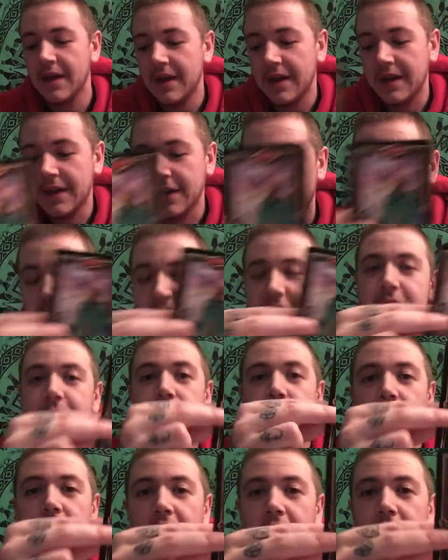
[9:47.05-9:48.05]
And here's some
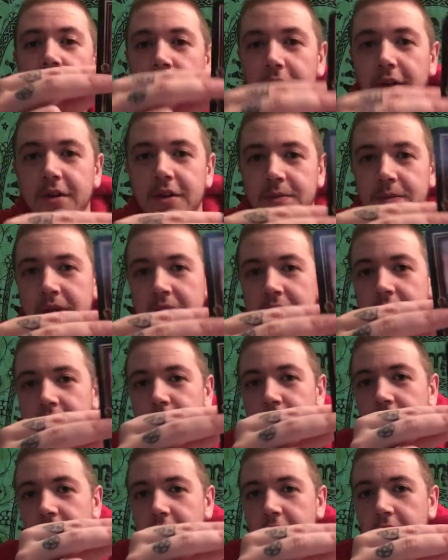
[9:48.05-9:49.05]
more encouragement
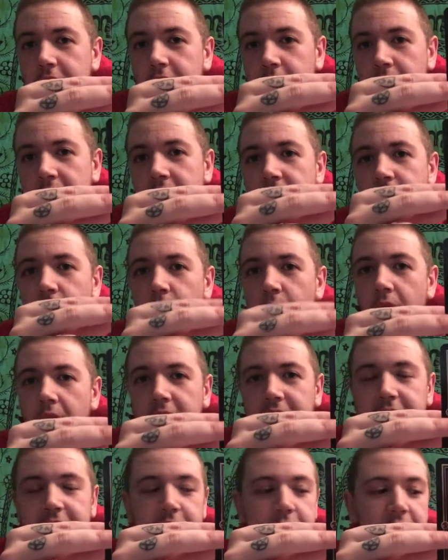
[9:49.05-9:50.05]
with the Three of
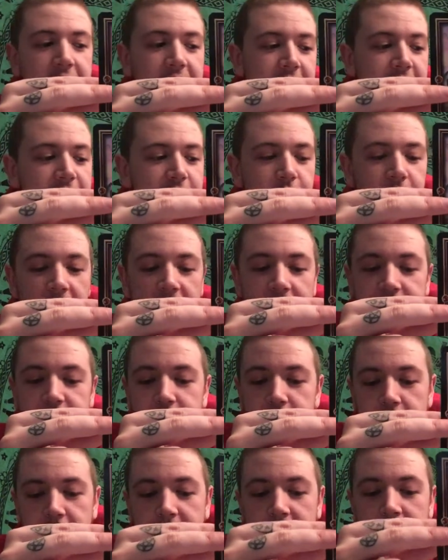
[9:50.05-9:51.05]
Wands. So this is you guys
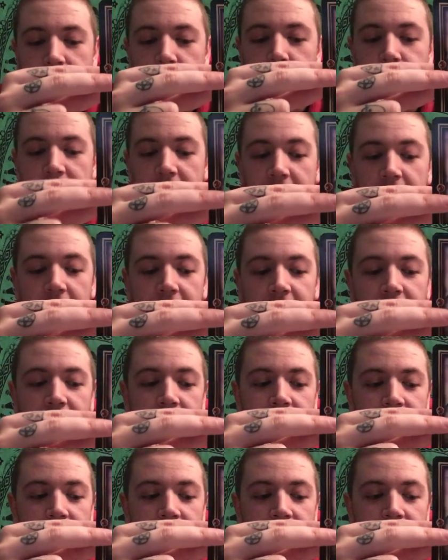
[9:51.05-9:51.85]
turning your back